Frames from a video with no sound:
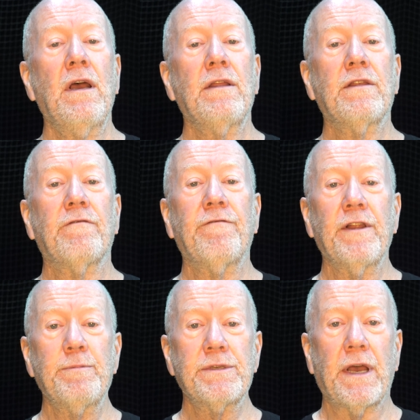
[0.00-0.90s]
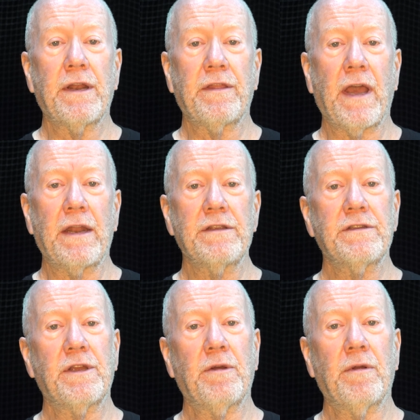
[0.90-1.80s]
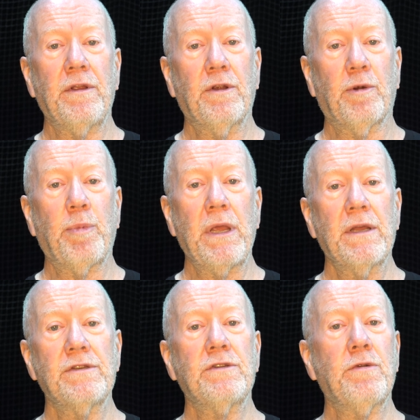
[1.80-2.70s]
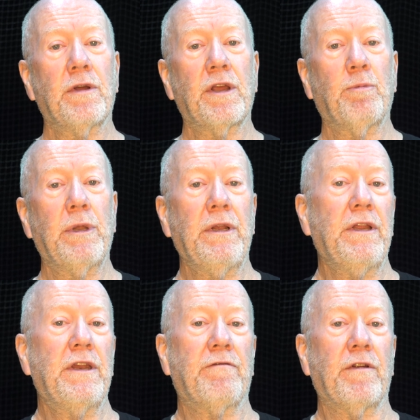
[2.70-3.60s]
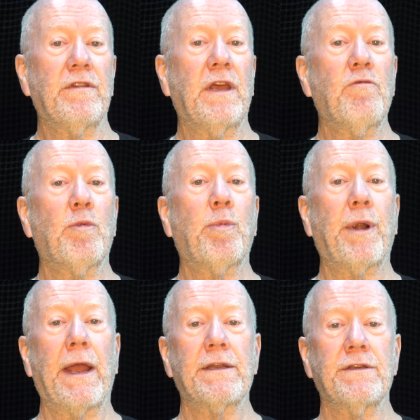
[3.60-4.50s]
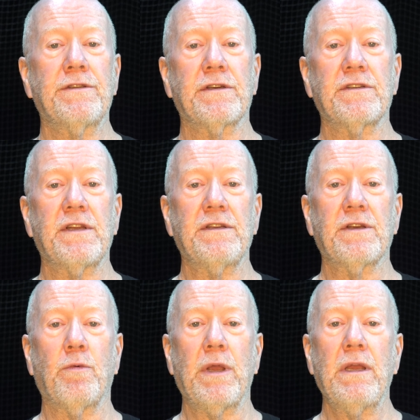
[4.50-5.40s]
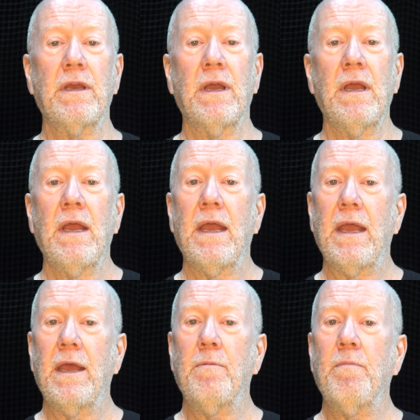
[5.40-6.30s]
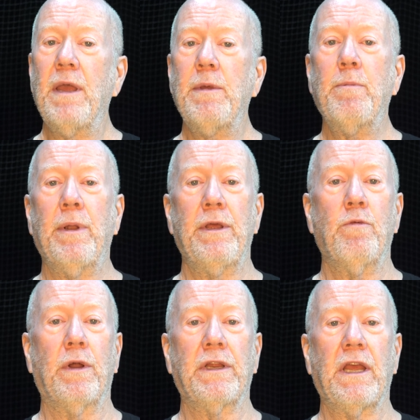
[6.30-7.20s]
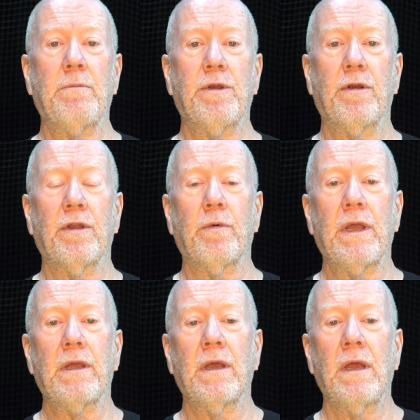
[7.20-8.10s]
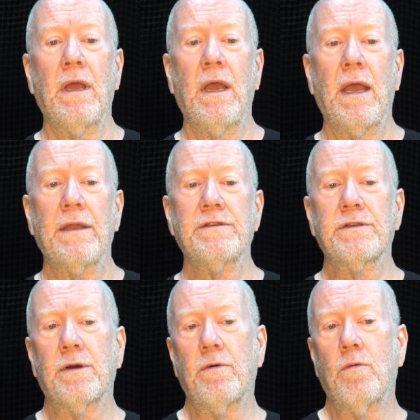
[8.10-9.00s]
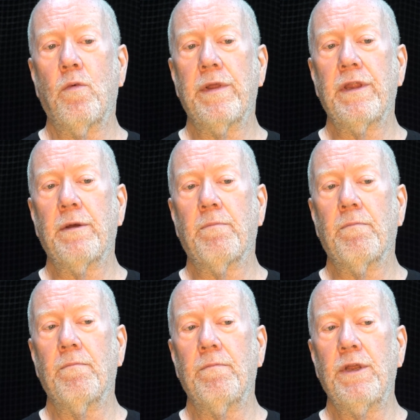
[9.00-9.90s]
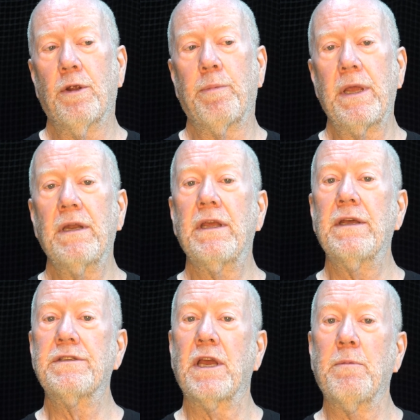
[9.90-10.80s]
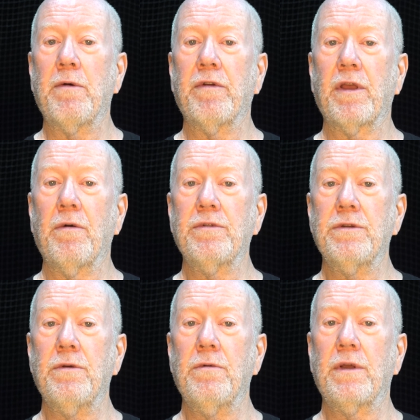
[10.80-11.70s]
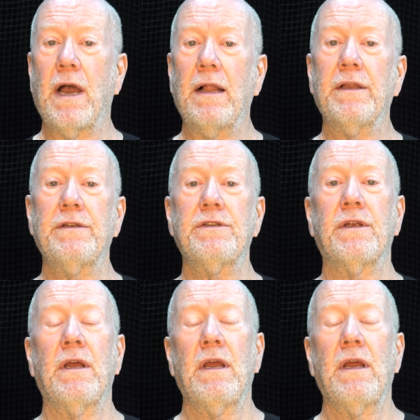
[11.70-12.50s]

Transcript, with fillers: The flip side of that is the Europeans do it completely different. They will practice six days a week and maybe play one game during the week. And so when the European kids come over to go to college